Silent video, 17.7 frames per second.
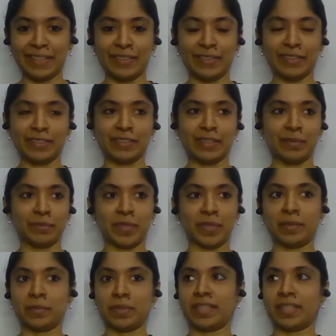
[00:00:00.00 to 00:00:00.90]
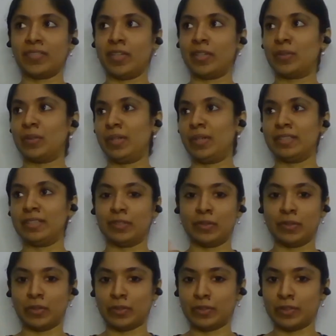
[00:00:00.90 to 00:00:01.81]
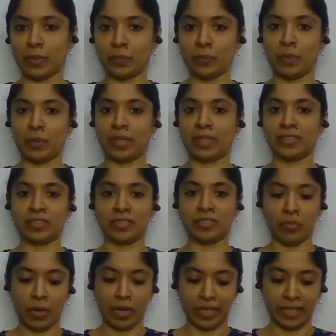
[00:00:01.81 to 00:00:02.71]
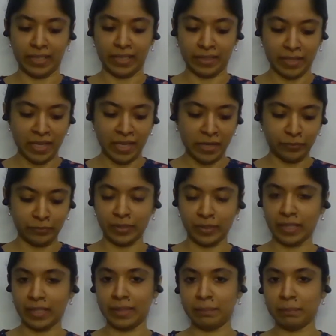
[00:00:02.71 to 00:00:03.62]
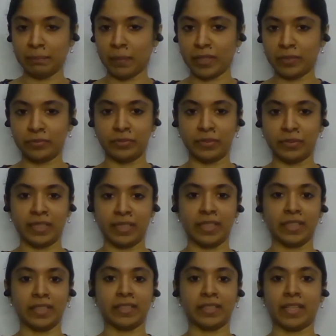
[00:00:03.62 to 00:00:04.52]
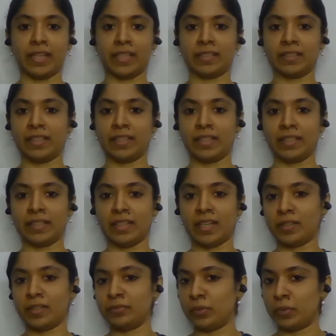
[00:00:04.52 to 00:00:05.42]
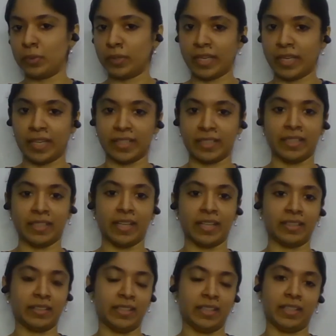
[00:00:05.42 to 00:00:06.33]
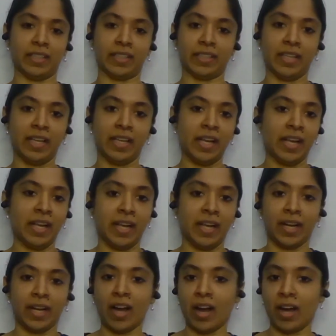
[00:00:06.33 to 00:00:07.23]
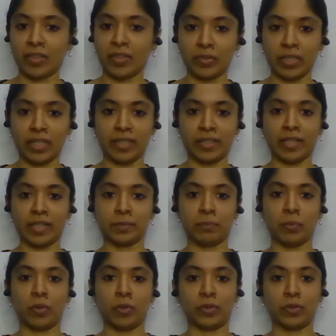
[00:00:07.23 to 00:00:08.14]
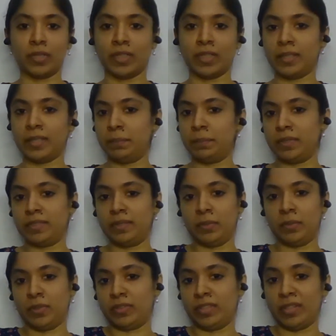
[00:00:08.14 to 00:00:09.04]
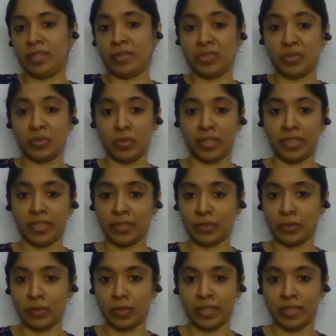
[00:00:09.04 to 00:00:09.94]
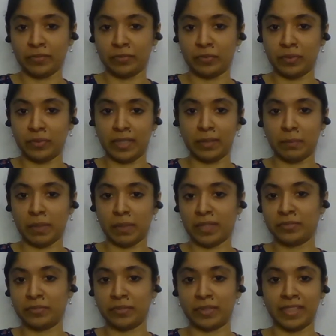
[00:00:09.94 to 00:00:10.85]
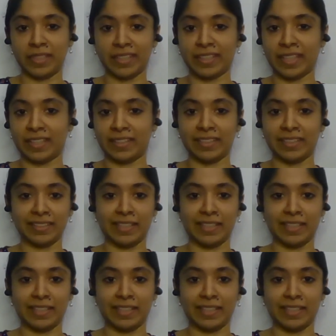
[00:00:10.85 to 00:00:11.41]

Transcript: even sometimes I try to listen to someone while feeling my feet and then I forget and then I can't really respond to the other person because I was trying to like feel my feet at the